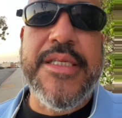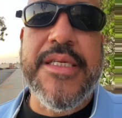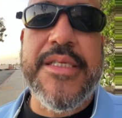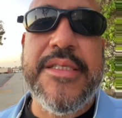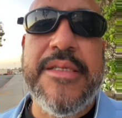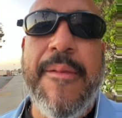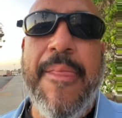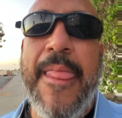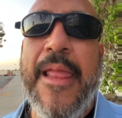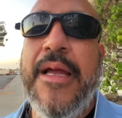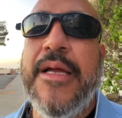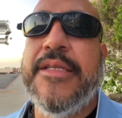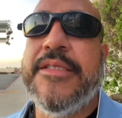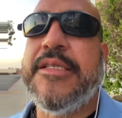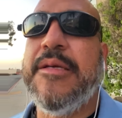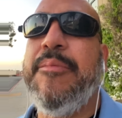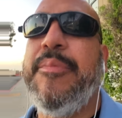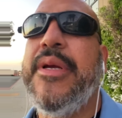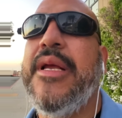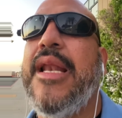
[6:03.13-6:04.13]
is
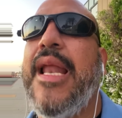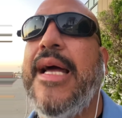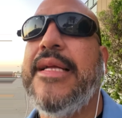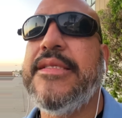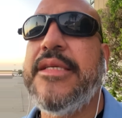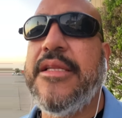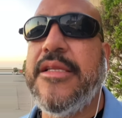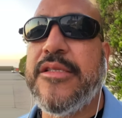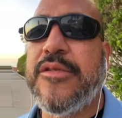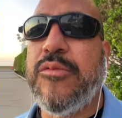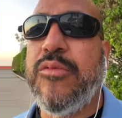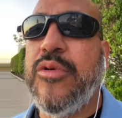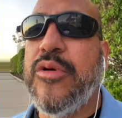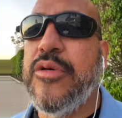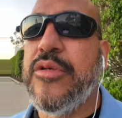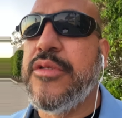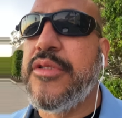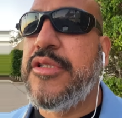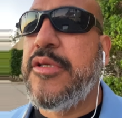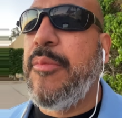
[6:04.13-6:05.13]
to be light to this
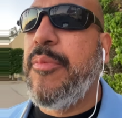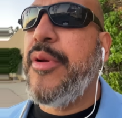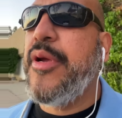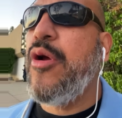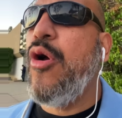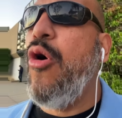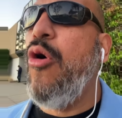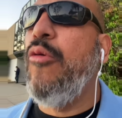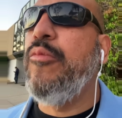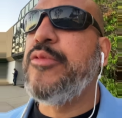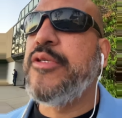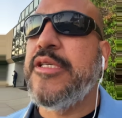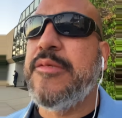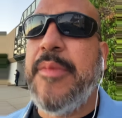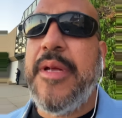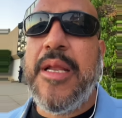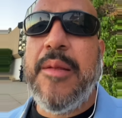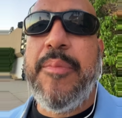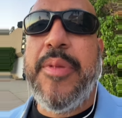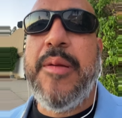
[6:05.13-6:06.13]
world, to bring hope to as
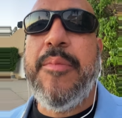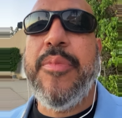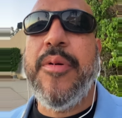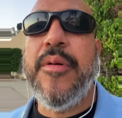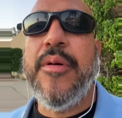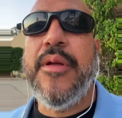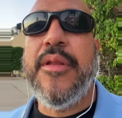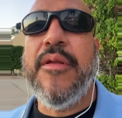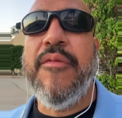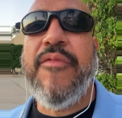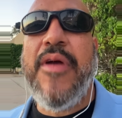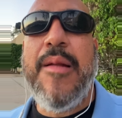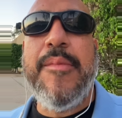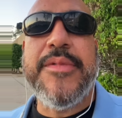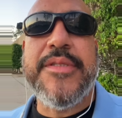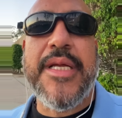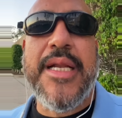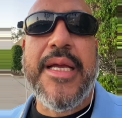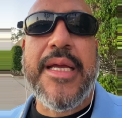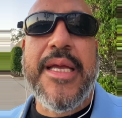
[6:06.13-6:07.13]
many people and the
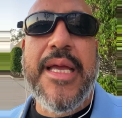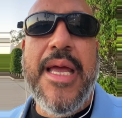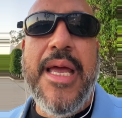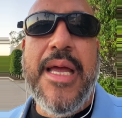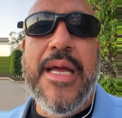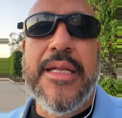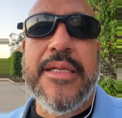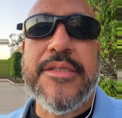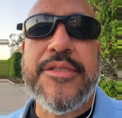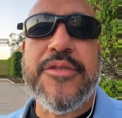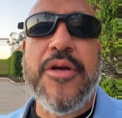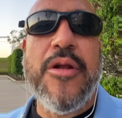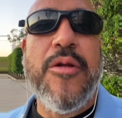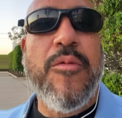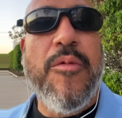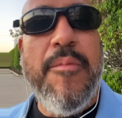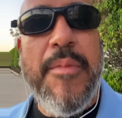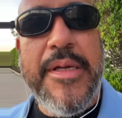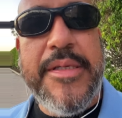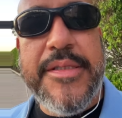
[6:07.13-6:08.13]
families that I can, starting
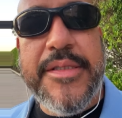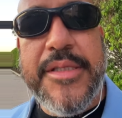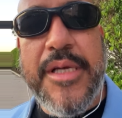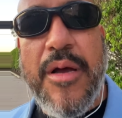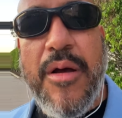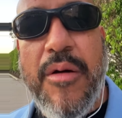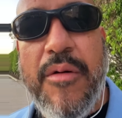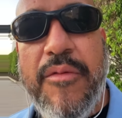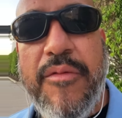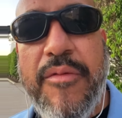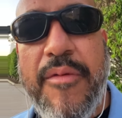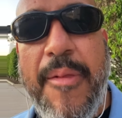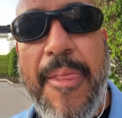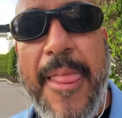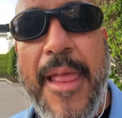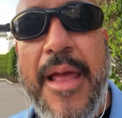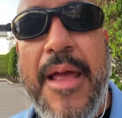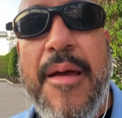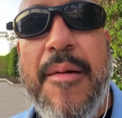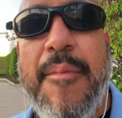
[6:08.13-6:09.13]
with myself,
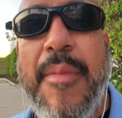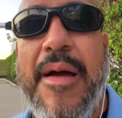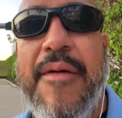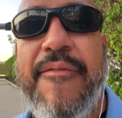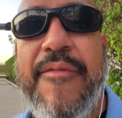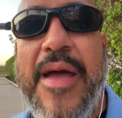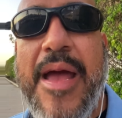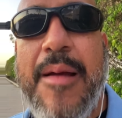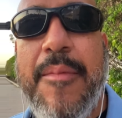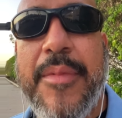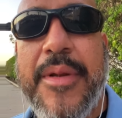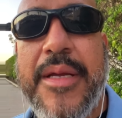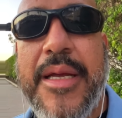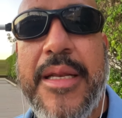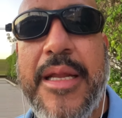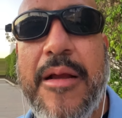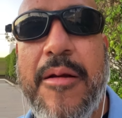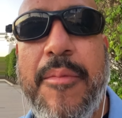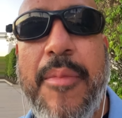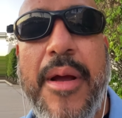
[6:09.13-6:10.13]
my family,
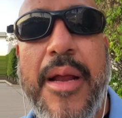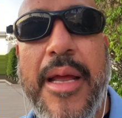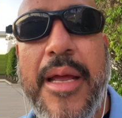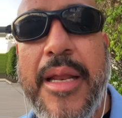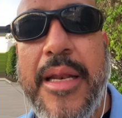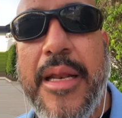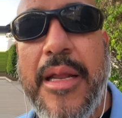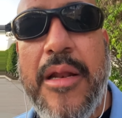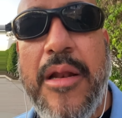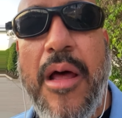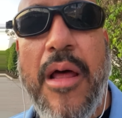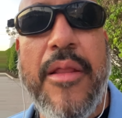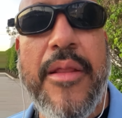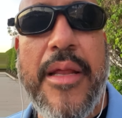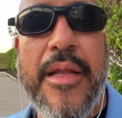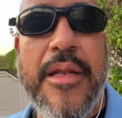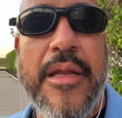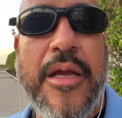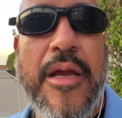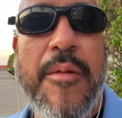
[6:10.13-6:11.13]
and everybody, and, and all
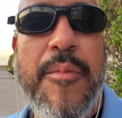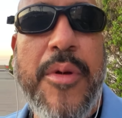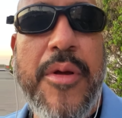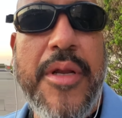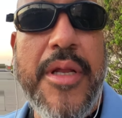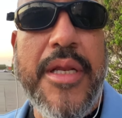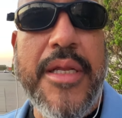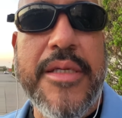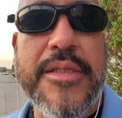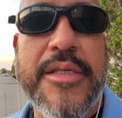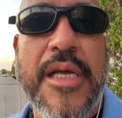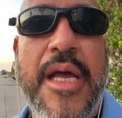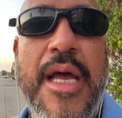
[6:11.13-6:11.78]
in the communities.